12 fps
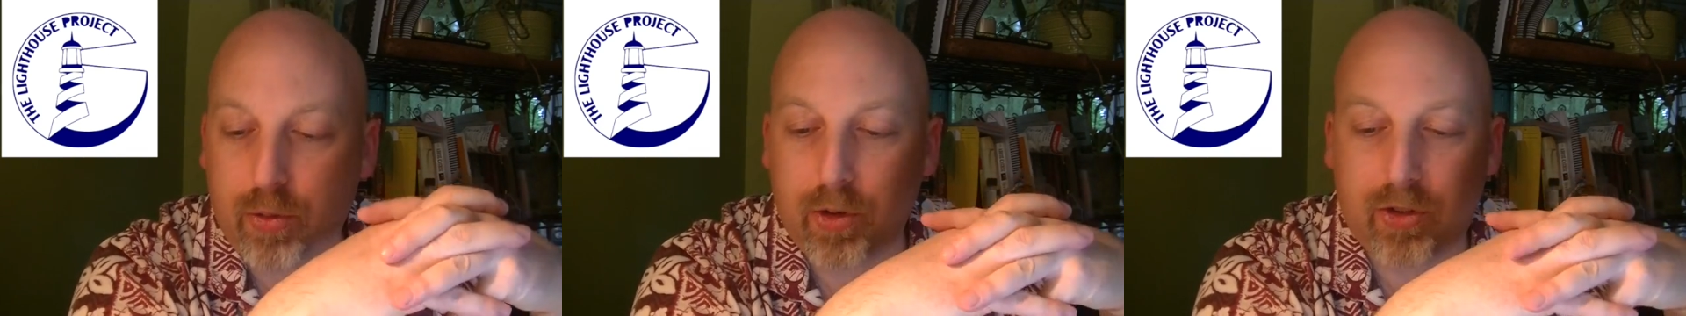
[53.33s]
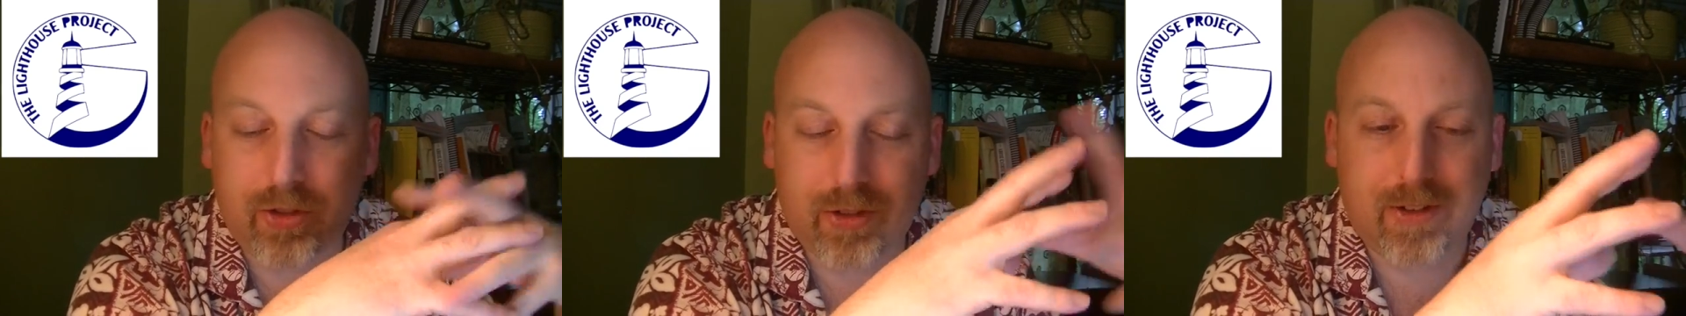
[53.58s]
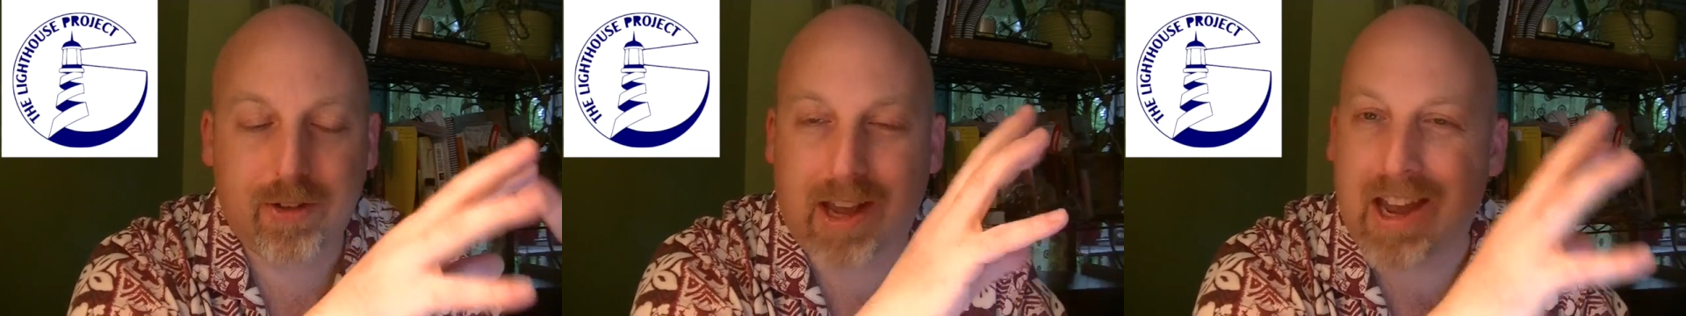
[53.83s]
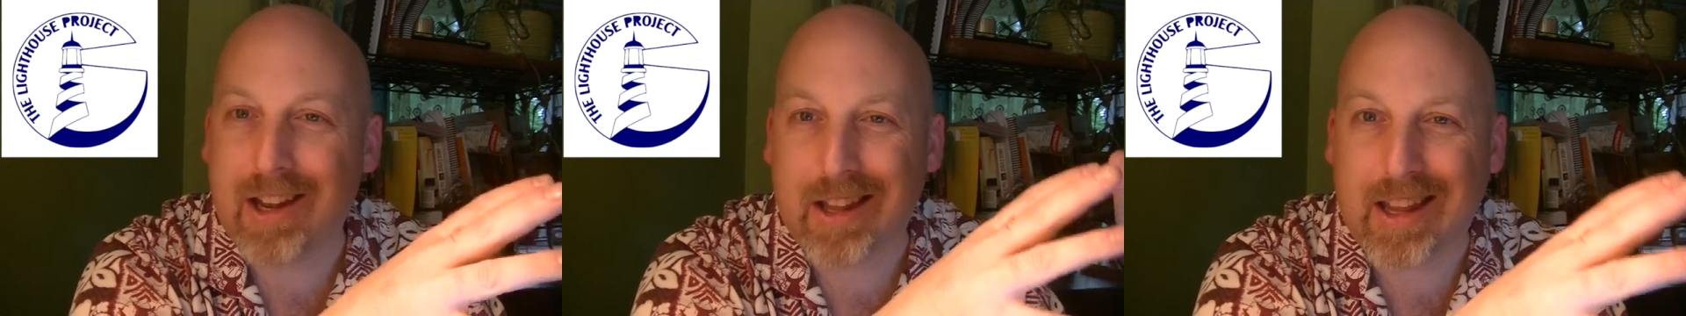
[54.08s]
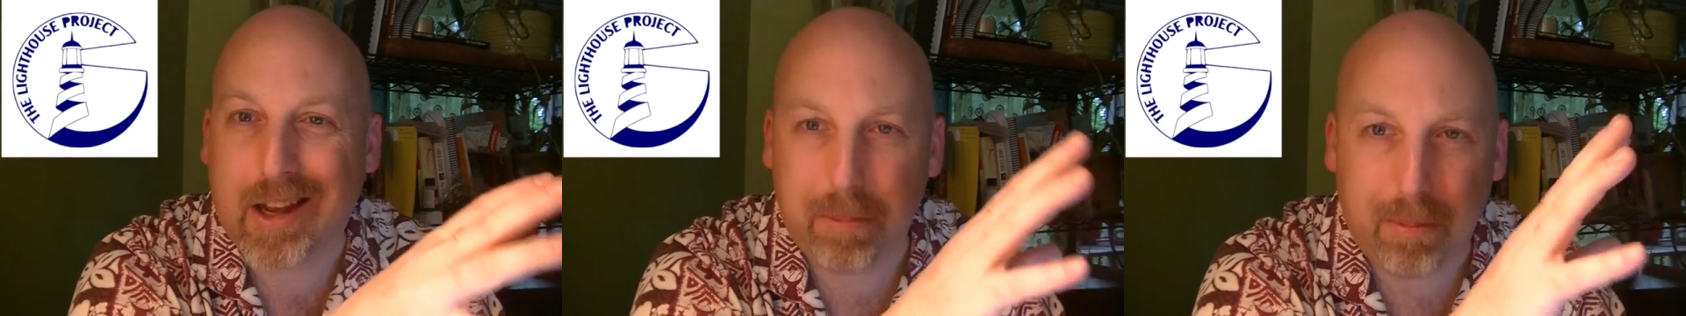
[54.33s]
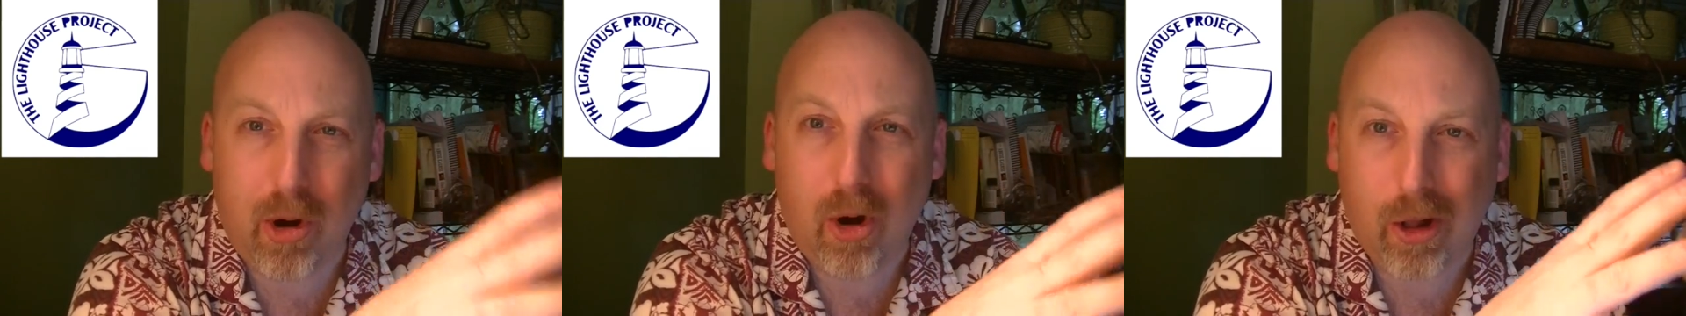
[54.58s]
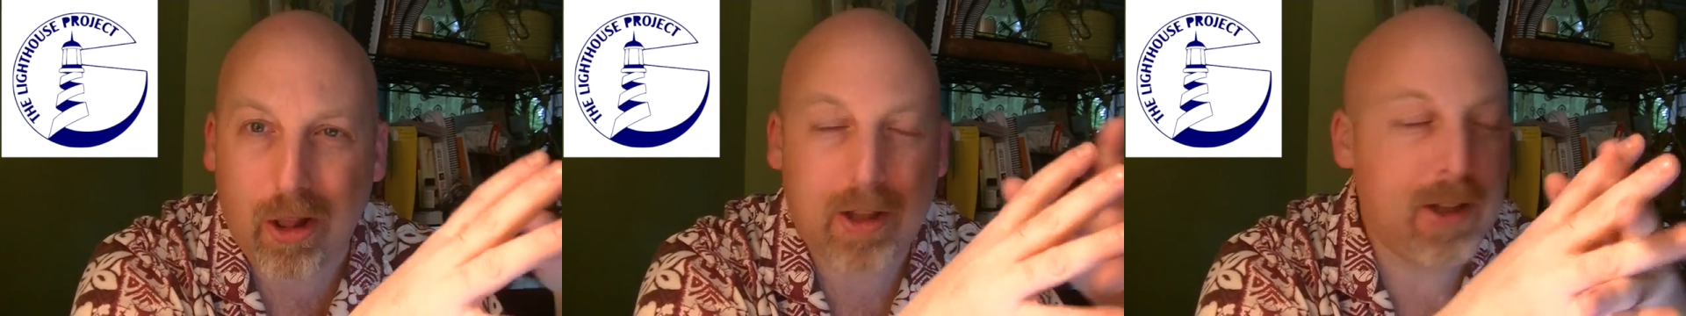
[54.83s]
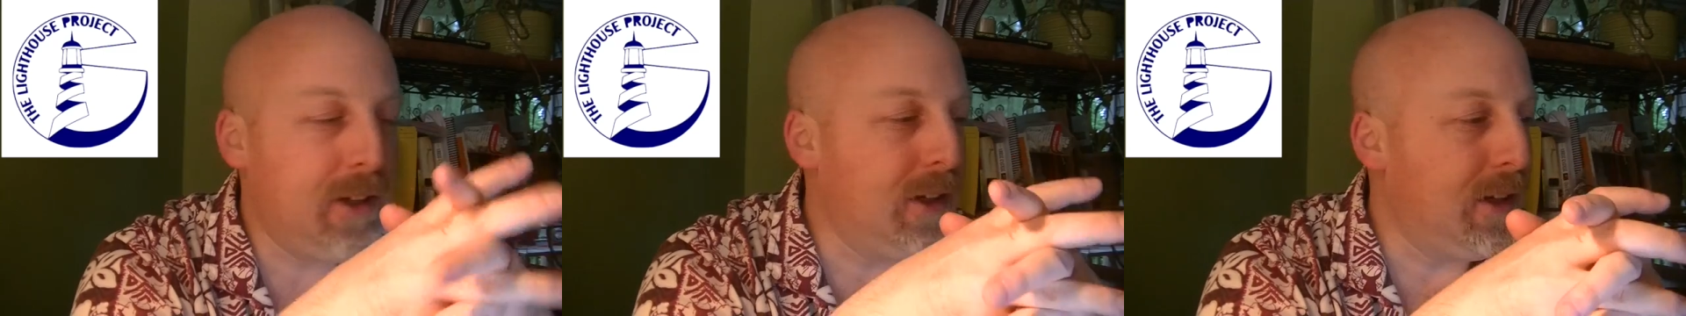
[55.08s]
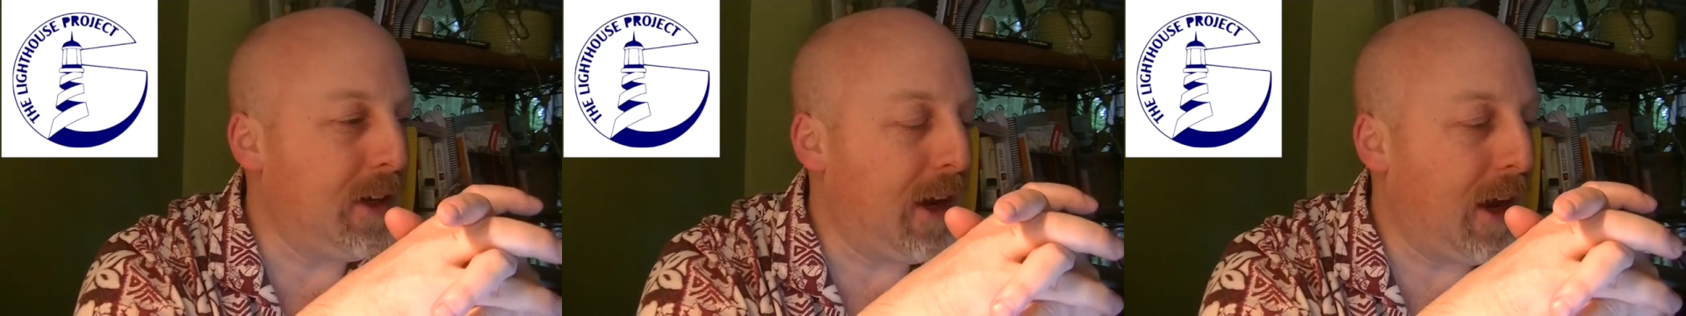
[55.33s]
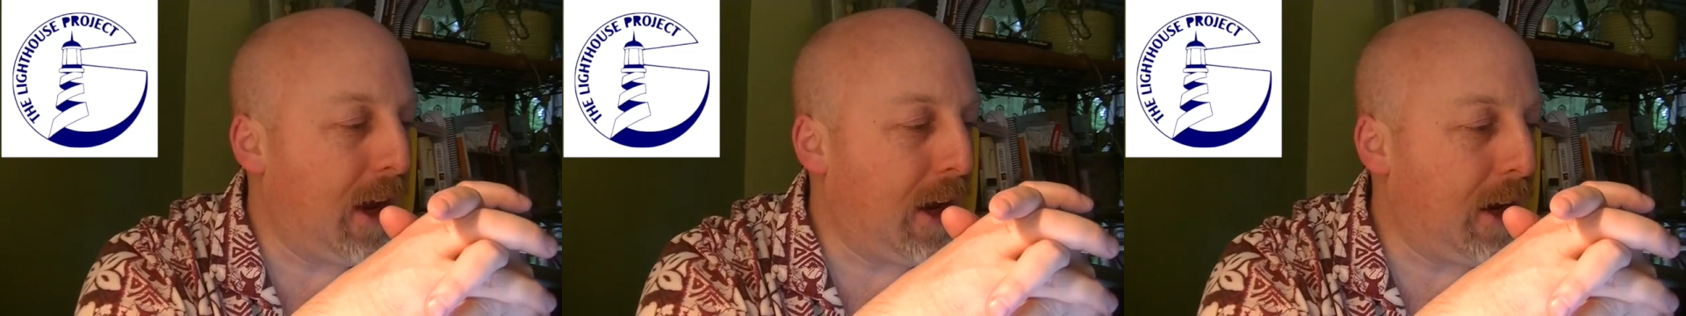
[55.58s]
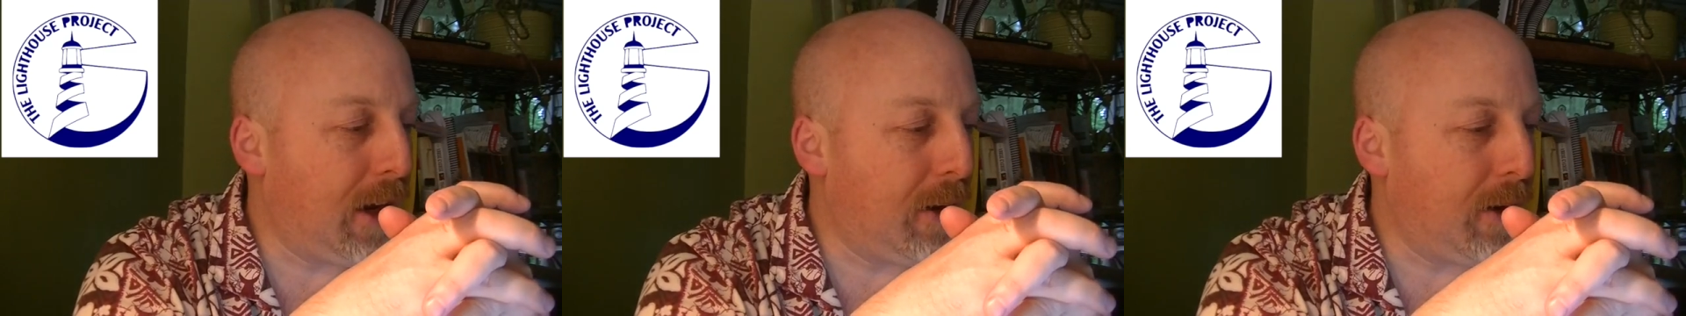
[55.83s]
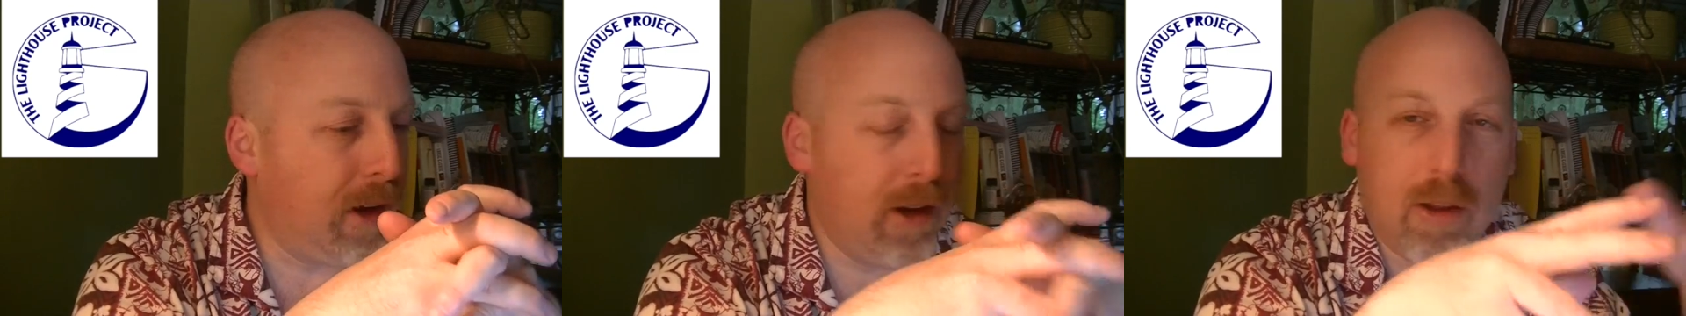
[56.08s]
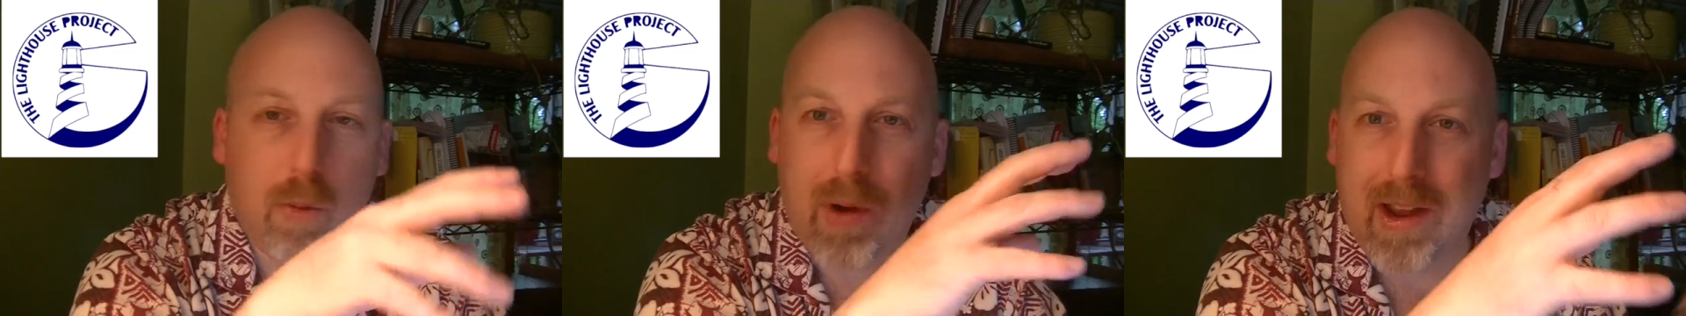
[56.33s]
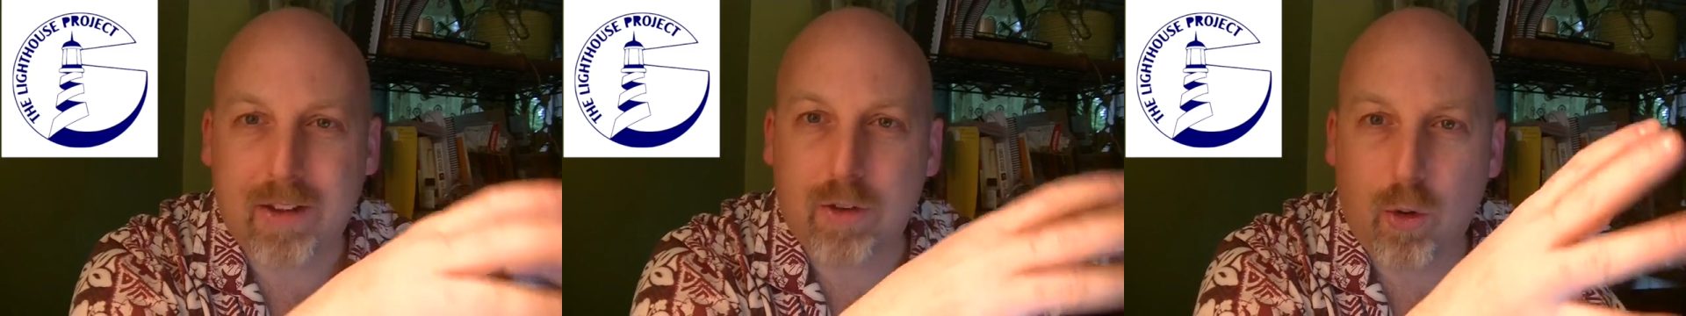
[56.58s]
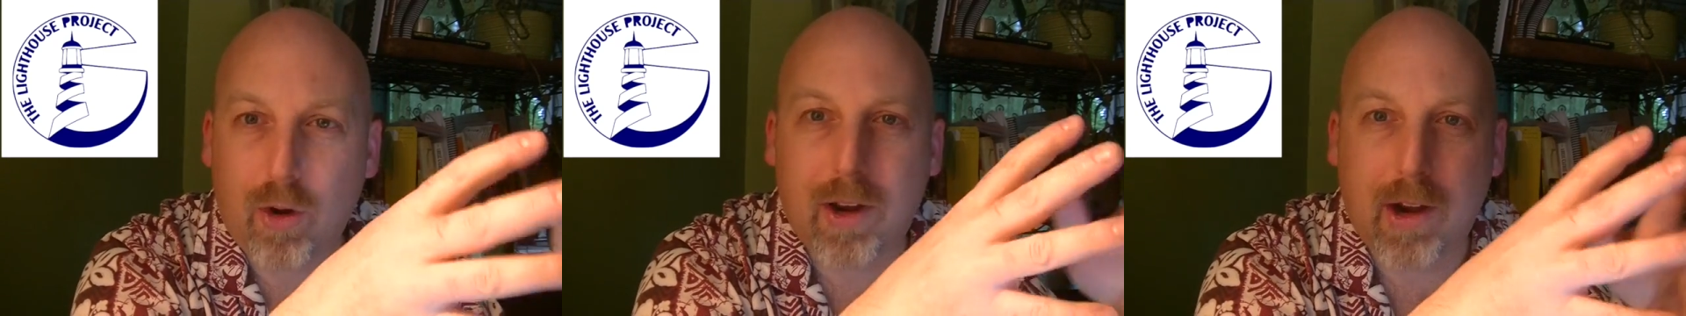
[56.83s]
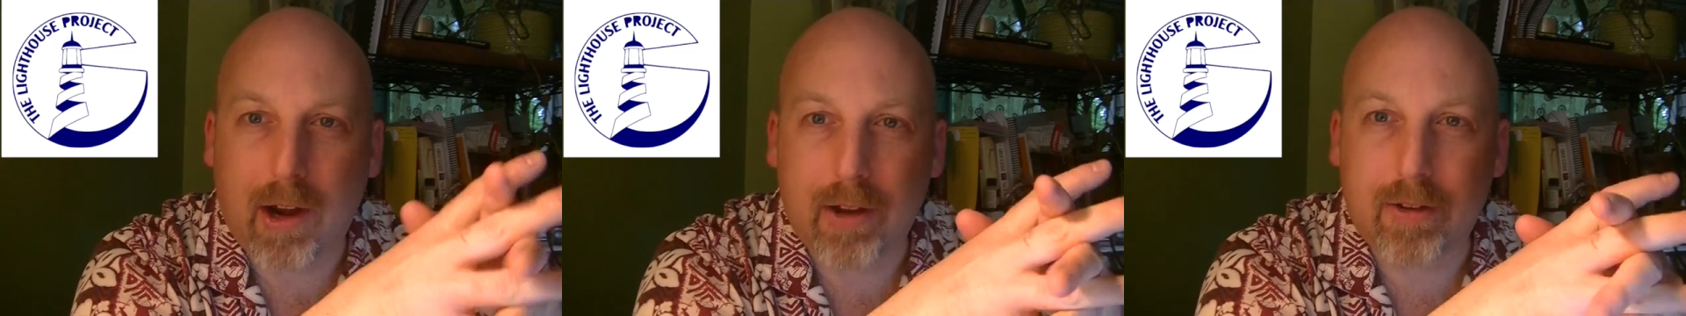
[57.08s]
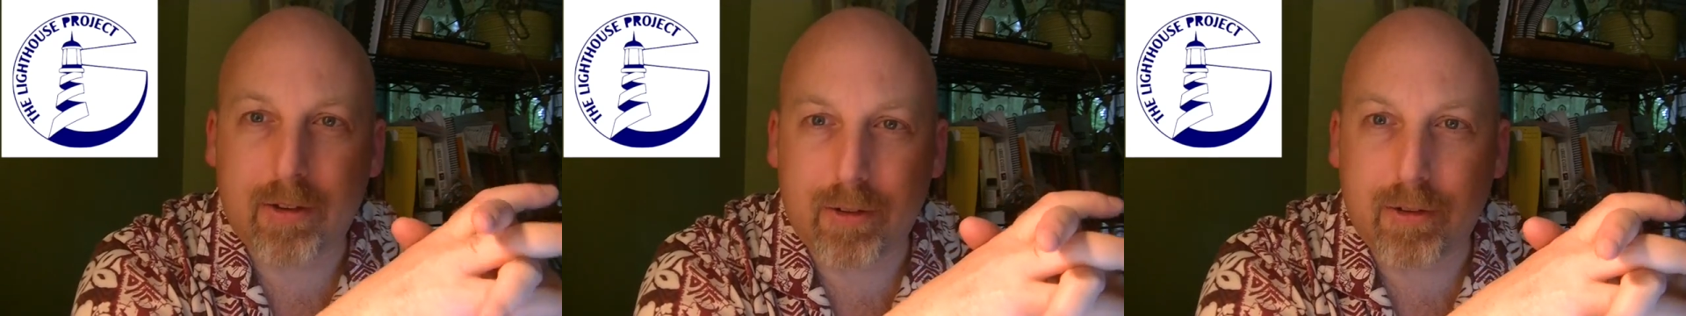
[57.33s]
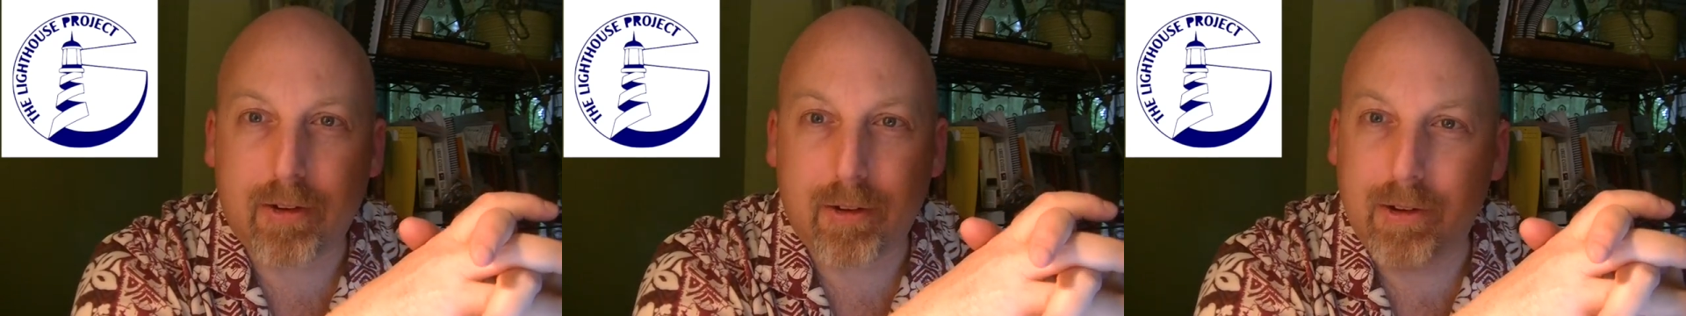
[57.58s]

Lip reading: which is kind of like a mall in the way it's organized.